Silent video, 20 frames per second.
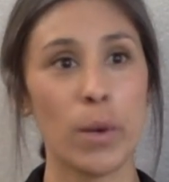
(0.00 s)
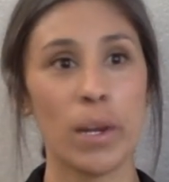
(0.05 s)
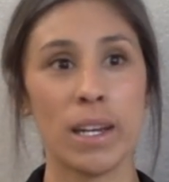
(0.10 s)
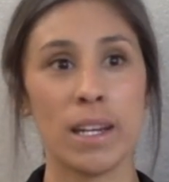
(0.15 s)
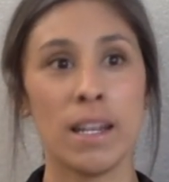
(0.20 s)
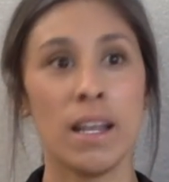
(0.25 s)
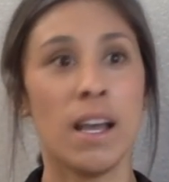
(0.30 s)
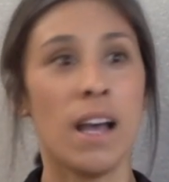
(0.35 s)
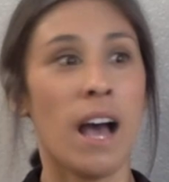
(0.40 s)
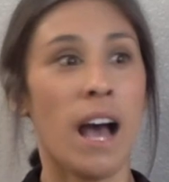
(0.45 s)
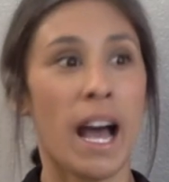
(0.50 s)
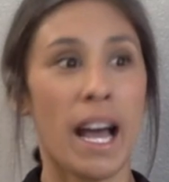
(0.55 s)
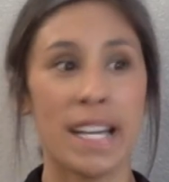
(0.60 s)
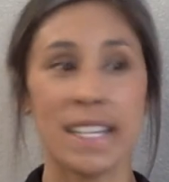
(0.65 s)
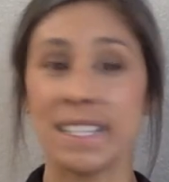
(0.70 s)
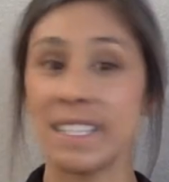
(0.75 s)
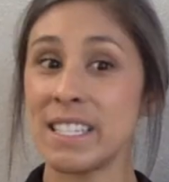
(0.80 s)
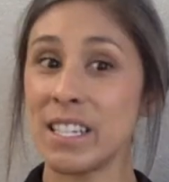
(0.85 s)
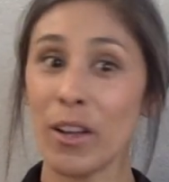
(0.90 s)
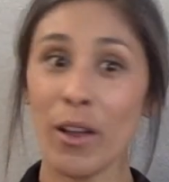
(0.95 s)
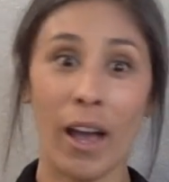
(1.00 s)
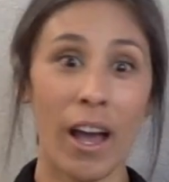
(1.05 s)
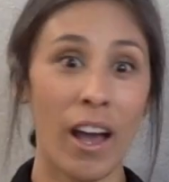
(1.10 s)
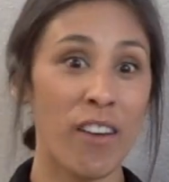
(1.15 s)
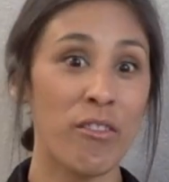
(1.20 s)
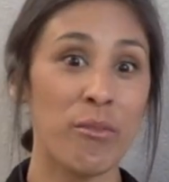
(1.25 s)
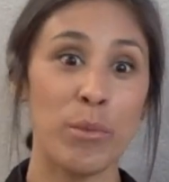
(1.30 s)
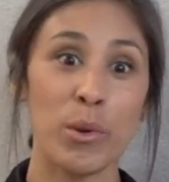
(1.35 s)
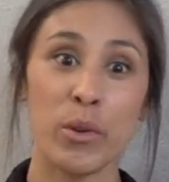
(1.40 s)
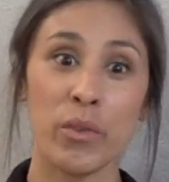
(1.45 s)
And I still
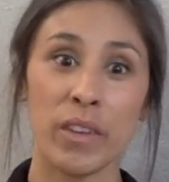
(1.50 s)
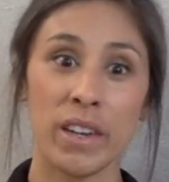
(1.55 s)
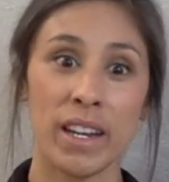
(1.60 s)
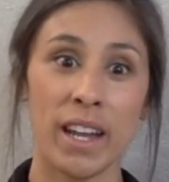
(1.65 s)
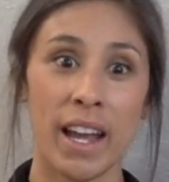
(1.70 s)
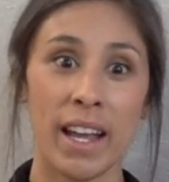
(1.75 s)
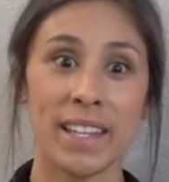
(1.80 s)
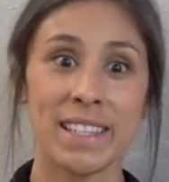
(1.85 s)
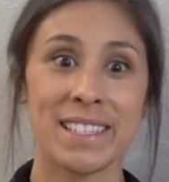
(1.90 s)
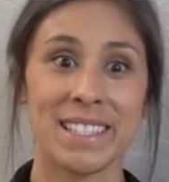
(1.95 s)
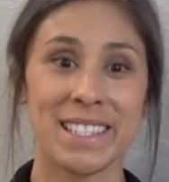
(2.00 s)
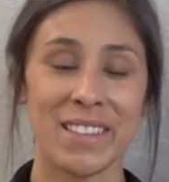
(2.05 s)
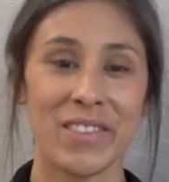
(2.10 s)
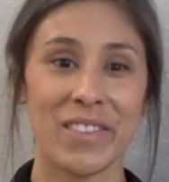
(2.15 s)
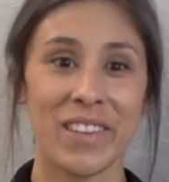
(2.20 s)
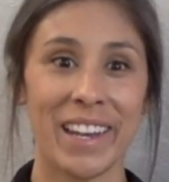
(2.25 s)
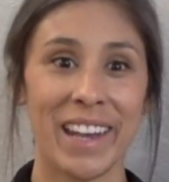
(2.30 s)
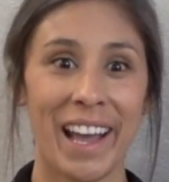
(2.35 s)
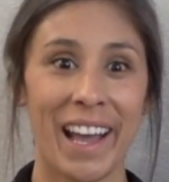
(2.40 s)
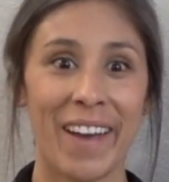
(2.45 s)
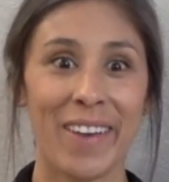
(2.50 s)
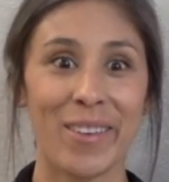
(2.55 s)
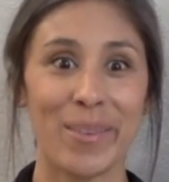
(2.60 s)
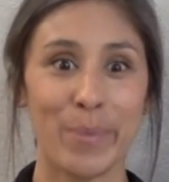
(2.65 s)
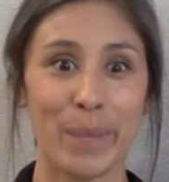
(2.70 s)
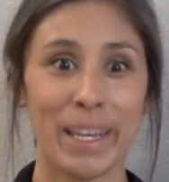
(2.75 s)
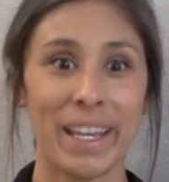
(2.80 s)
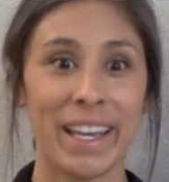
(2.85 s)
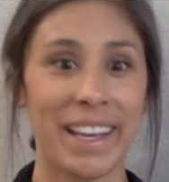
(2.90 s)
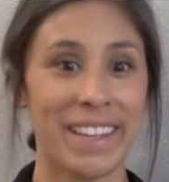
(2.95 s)
have movie nights even now
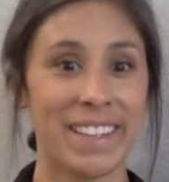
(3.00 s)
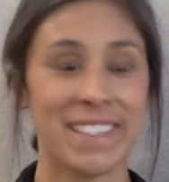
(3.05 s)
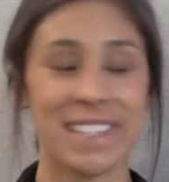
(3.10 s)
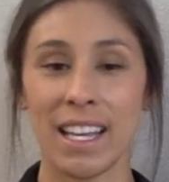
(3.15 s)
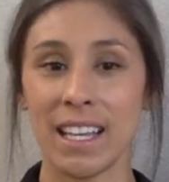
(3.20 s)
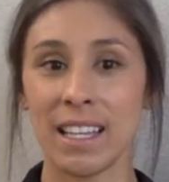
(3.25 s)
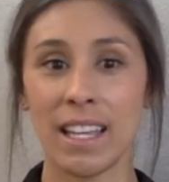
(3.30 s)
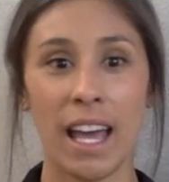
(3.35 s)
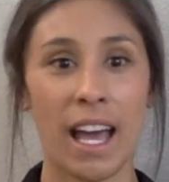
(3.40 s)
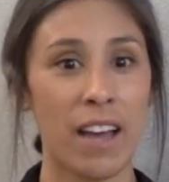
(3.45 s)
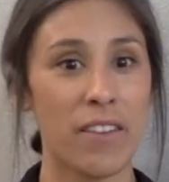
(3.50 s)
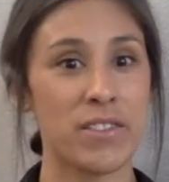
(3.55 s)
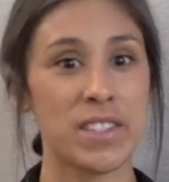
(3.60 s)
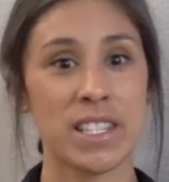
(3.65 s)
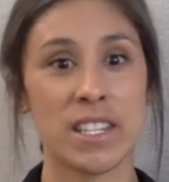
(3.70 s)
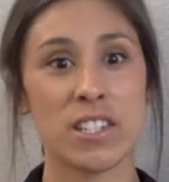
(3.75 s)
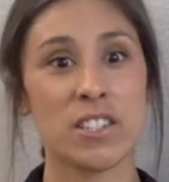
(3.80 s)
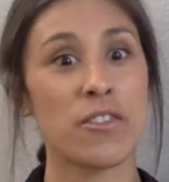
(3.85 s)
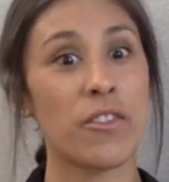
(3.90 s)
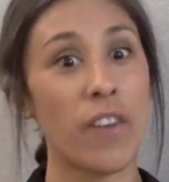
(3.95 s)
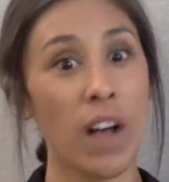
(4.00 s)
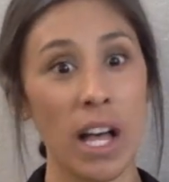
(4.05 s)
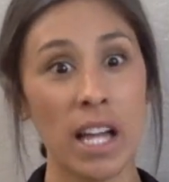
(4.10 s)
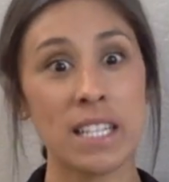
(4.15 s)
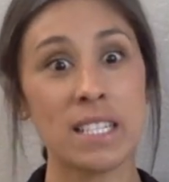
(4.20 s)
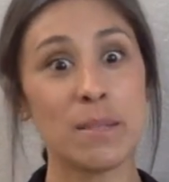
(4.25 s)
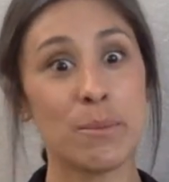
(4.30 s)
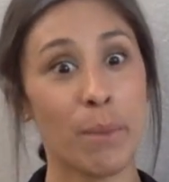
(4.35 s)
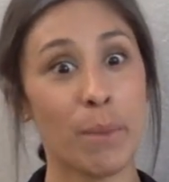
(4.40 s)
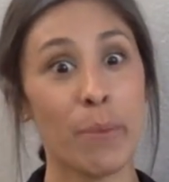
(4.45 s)
because I have such
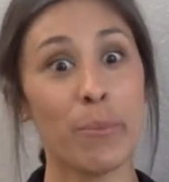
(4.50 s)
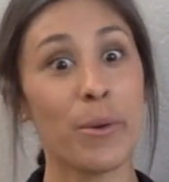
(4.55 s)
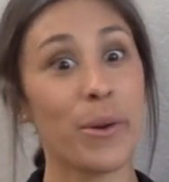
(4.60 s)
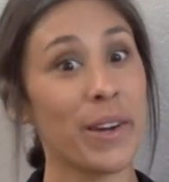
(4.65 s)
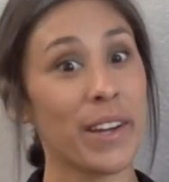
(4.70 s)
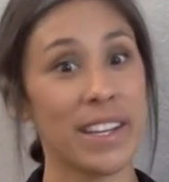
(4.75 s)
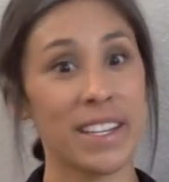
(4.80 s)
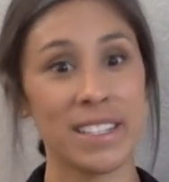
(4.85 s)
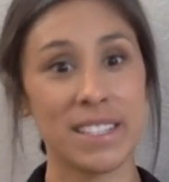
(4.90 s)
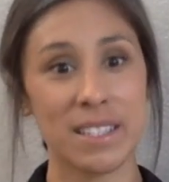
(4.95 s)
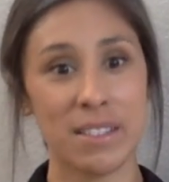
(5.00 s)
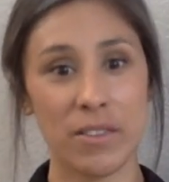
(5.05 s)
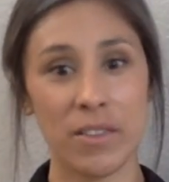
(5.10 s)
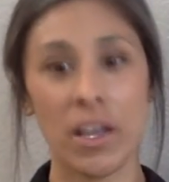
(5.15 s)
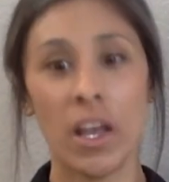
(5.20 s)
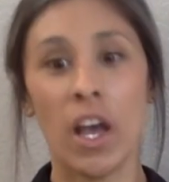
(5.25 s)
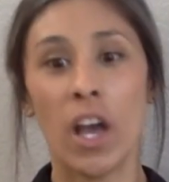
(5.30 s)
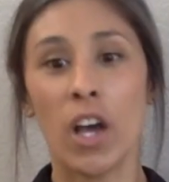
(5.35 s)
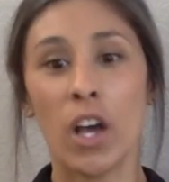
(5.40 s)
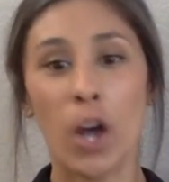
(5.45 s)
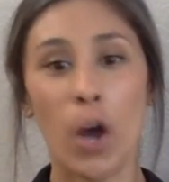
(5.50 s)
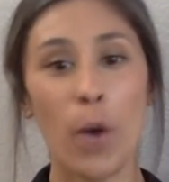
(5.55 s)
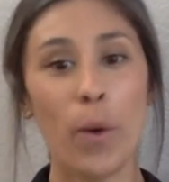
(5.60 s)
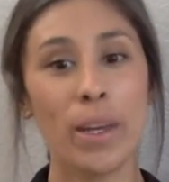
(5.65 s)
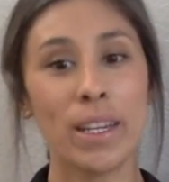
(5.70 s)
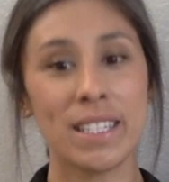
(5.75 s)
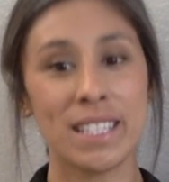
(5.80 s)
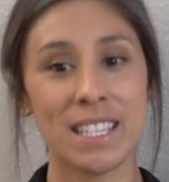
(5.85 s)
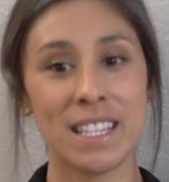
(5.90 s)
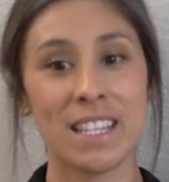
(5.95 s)
fond memories of
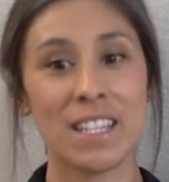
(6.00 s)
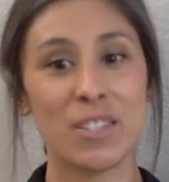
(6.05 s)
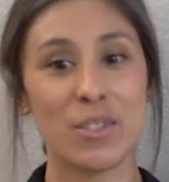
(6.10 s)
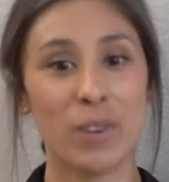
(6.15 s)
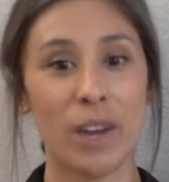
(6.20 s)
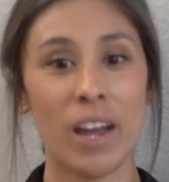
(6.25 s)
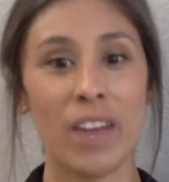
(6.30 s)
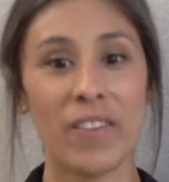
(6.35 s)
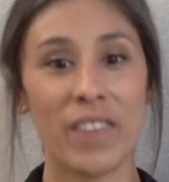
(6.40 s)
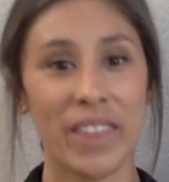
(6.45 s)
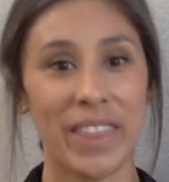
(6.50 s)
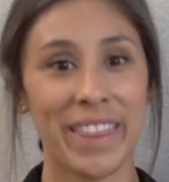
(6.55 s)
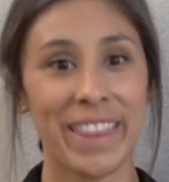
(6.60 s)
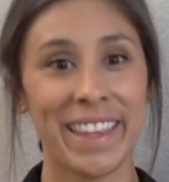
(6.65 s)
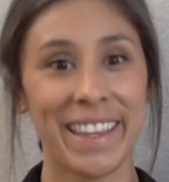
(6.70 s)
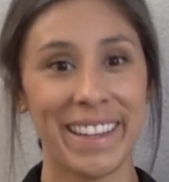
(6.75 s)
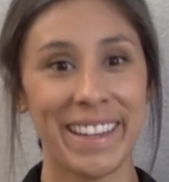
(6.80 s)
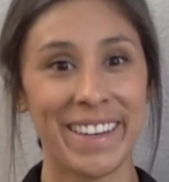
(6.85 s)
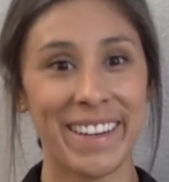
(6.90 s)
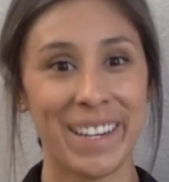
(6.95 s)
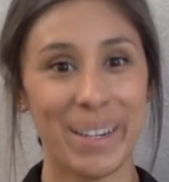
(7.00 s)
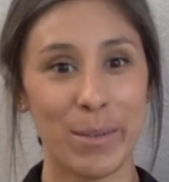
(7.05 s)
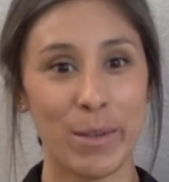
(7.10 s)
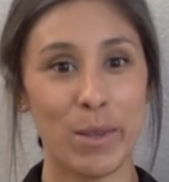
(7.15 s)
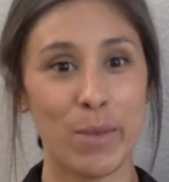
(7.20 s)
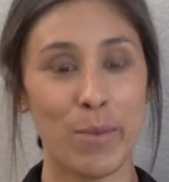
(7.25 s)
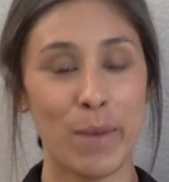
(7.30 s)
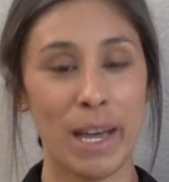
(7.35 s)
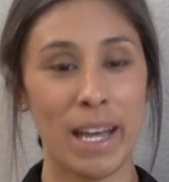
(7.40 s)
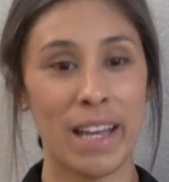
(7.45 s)
going to the drive-in theater
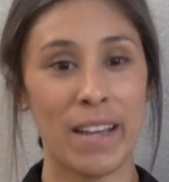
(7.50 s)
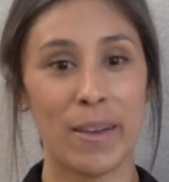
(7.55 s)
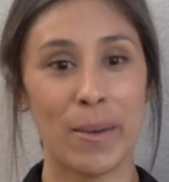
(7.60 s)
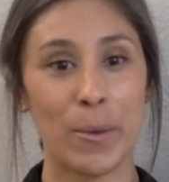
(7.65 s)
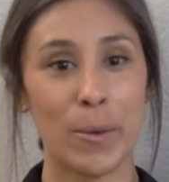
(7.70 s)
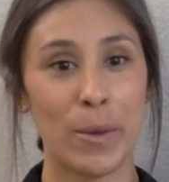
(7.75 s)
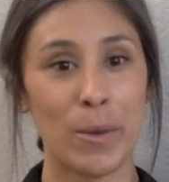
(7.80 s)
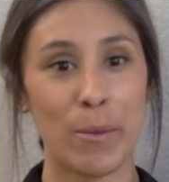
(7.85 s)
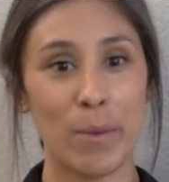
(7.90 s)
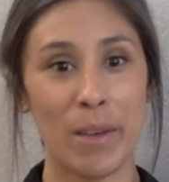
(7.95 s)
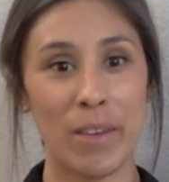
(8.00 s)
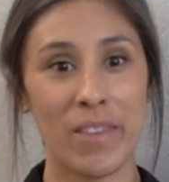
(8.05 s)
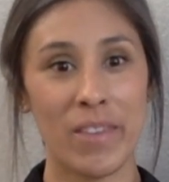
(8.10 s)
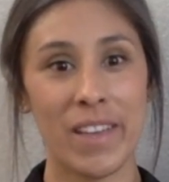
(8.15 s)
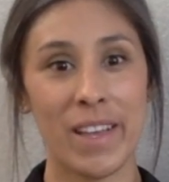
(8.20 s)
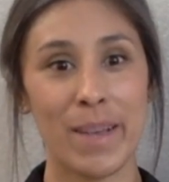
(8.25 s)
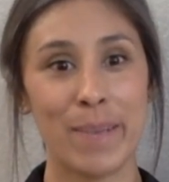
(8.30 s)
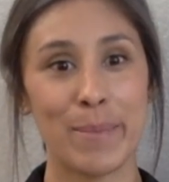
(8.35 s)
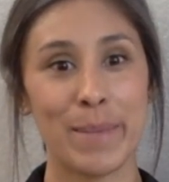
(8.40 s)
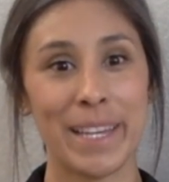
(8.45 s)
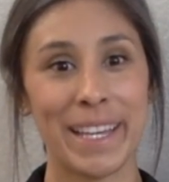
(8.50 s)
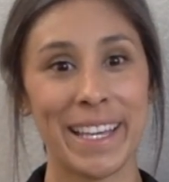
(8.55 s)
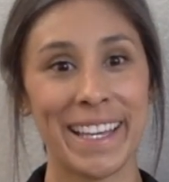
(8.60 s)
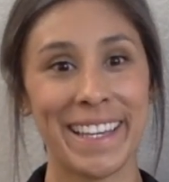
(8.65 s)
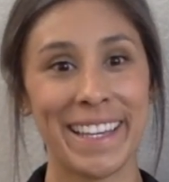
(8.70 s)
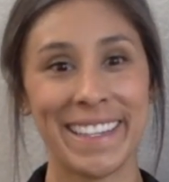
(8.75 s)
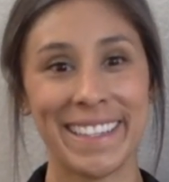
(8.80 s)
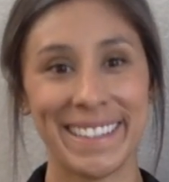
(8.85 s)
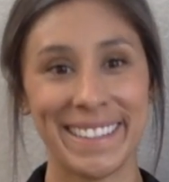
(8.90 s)
with my family.